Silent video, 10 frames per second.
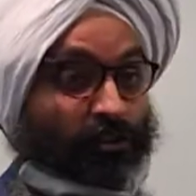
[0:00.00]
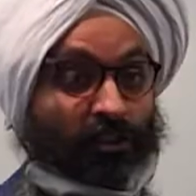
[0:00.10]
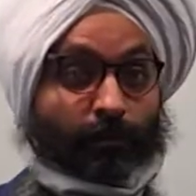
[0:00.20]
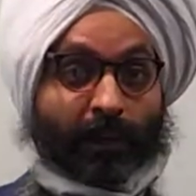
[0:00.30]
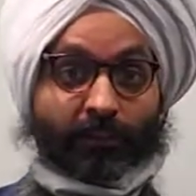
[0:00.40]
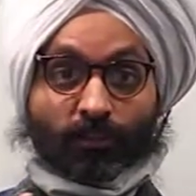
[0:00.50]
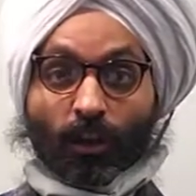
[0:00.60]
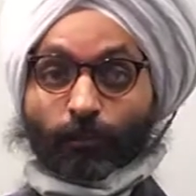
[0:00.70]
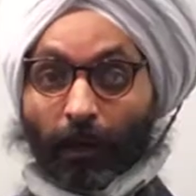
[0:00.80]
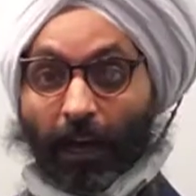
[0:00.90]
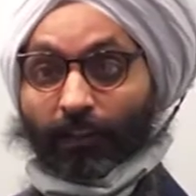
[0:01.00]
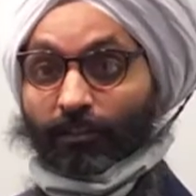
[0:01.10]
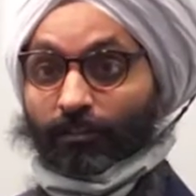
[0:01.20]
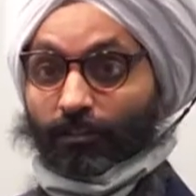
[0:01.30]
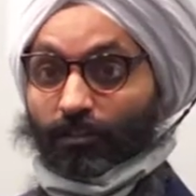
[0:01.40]
it's based on
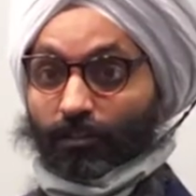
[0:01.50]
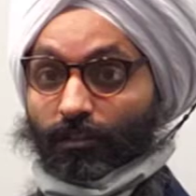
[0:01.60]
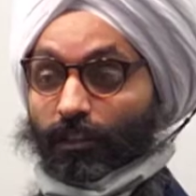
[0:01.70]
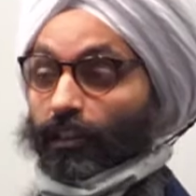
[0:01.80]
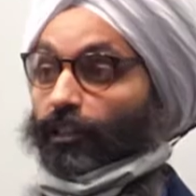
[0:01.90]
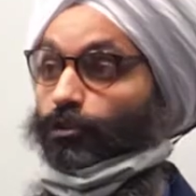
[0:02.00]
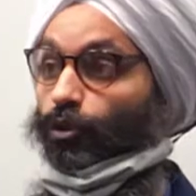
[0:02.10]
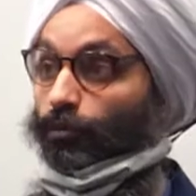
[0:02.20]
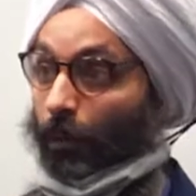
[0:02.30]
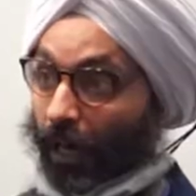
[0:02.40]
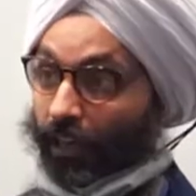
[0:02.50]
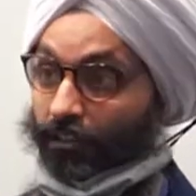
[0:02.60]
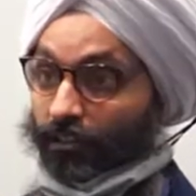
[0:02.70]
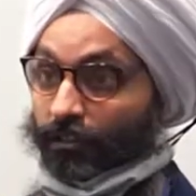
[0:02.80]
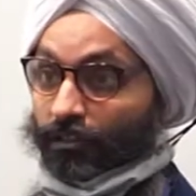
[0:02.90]
patterns. Those
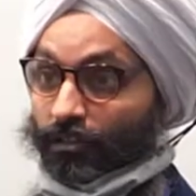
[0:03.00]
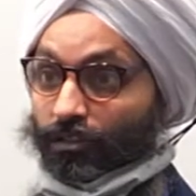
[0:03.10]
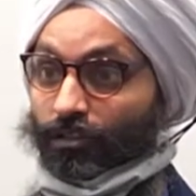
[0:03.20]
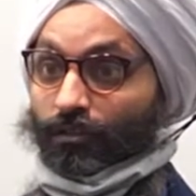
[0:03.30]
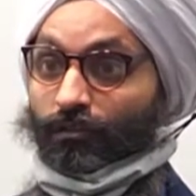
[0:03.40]
patterns